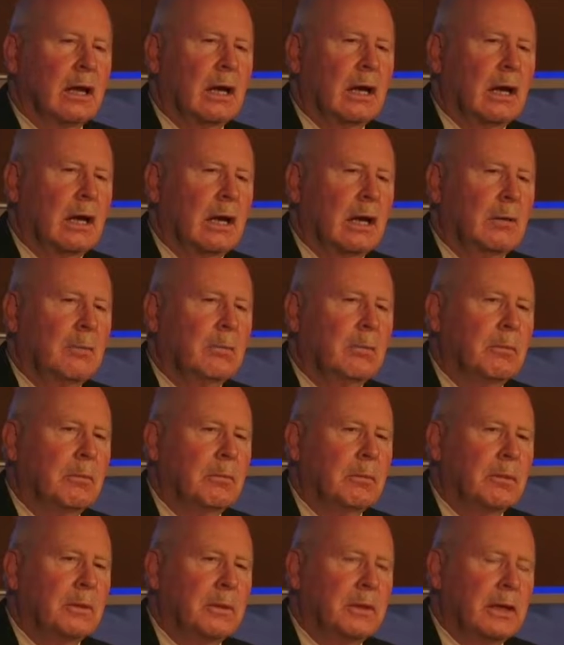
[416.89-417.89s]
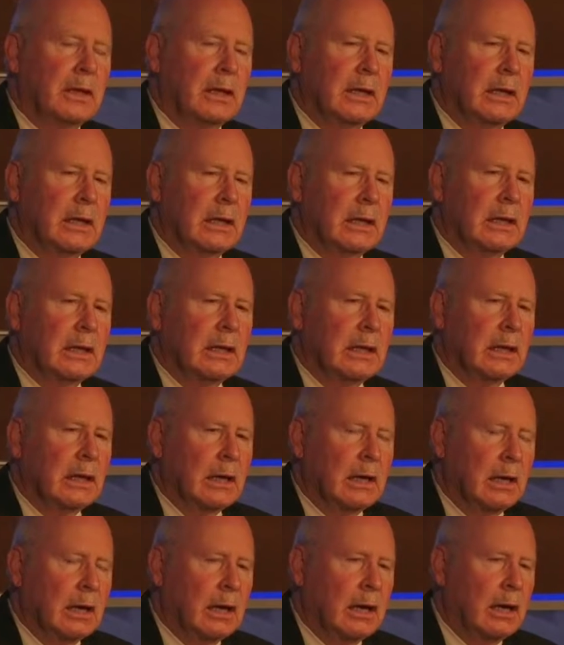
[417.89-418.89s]
Um, the,
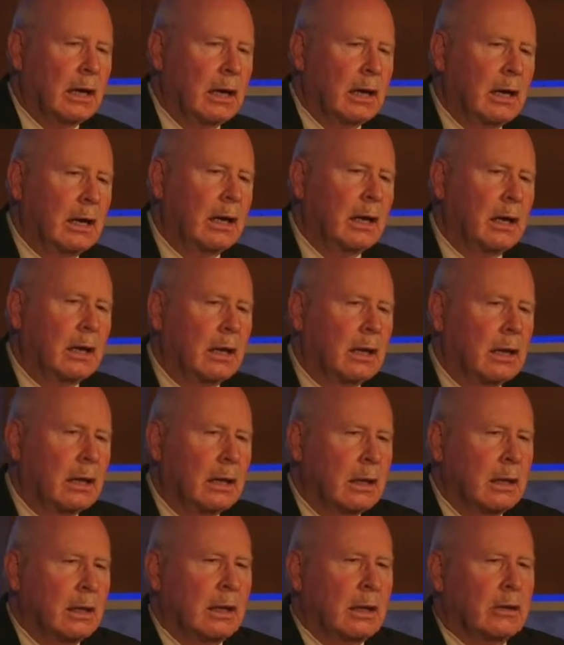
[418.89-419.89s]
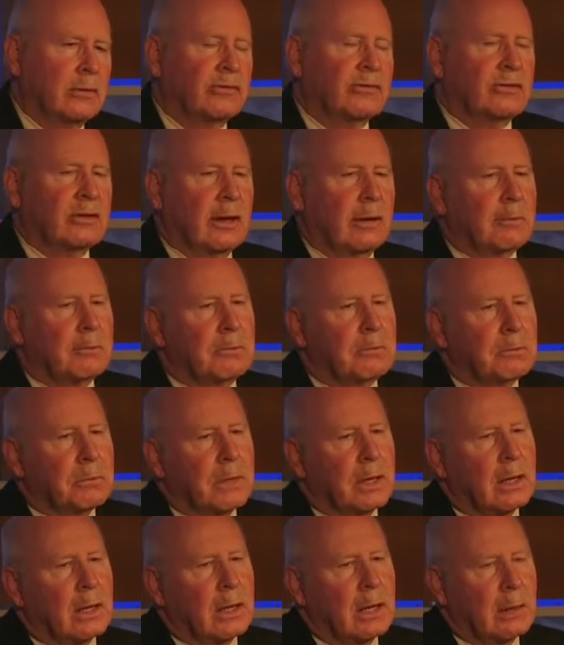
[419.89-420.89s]
uh, some
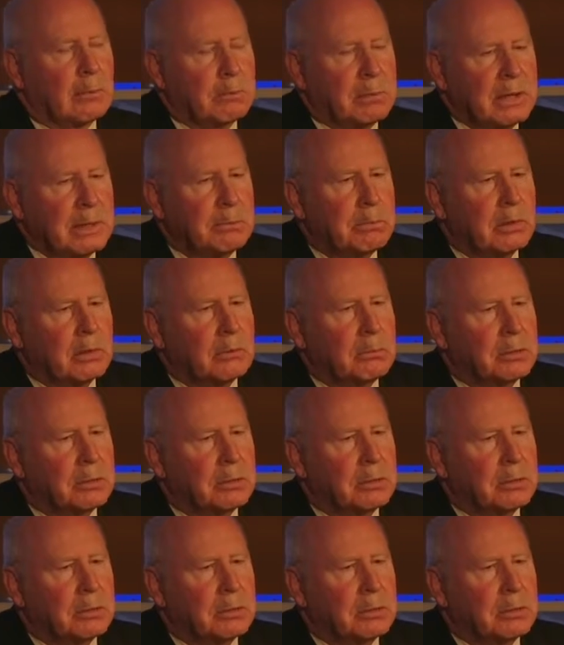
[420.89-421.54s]
uh, people